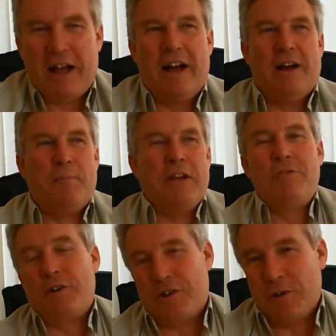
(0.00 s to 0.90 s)
I've been
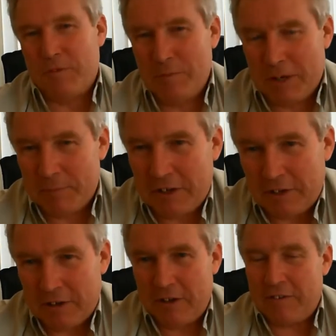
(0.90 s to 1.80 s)
in recruitment for many, many
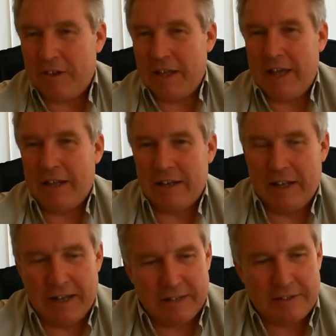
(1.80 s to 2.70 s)
years,
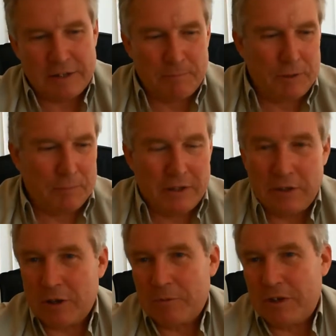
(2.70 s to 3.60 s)
and some people that
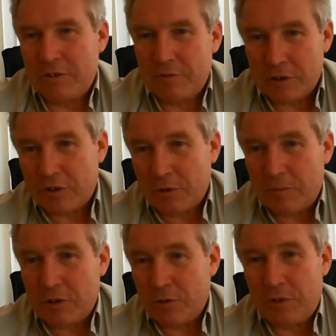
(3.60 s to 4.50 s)
you come across in
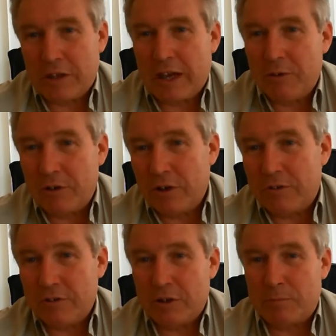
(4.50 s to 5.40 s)
recruitment, you think, how on
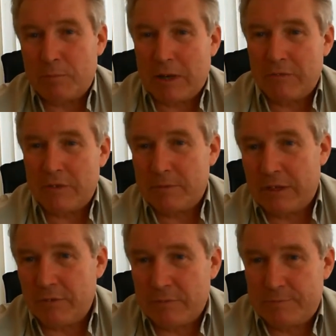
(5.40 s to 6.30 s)
earth do these people ever
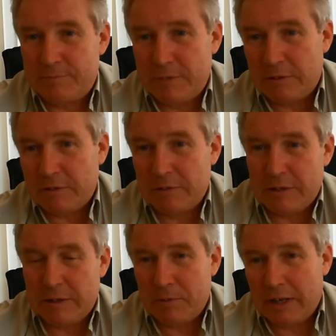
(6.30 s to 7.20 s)

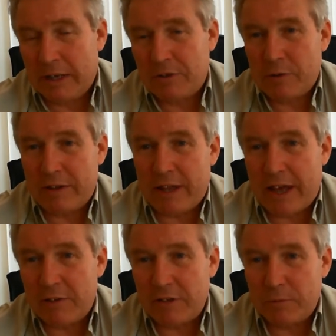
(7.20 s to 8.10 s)
be allowed to go out of the
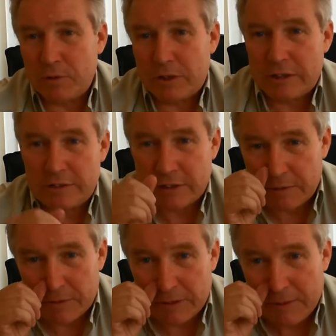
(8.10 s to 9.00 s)
house in the morning?
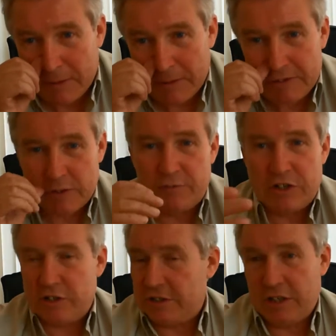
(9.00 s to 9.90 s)
So
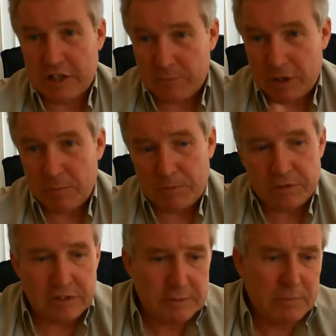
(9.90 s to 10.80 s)
eventually I started my own
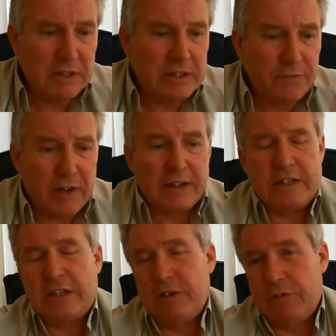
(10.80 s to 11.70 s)
business. Plus the fact
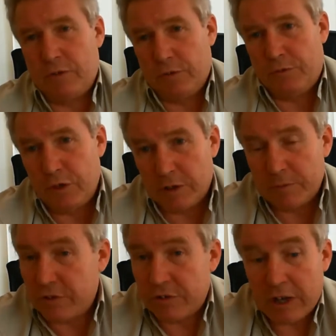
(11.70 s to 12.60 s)
it gives you the freedom
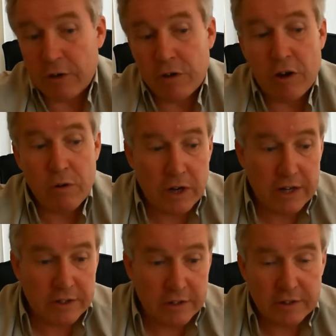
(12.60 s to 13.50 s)
to try out your own
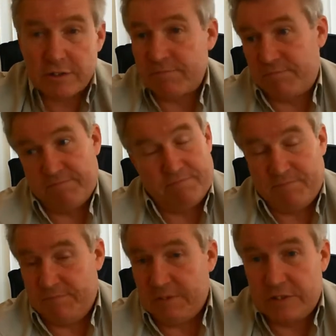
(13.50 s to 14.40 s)
ideas,
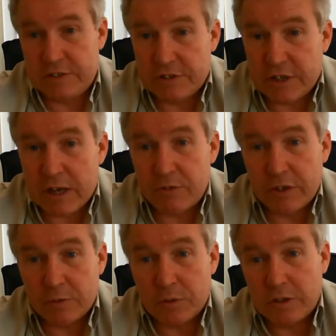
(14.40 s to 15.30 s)
to see how
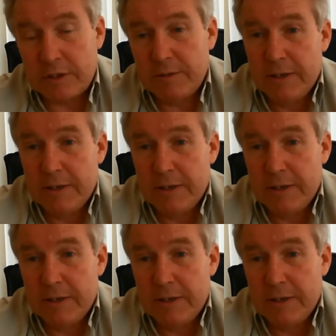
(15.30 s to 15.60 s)
things work,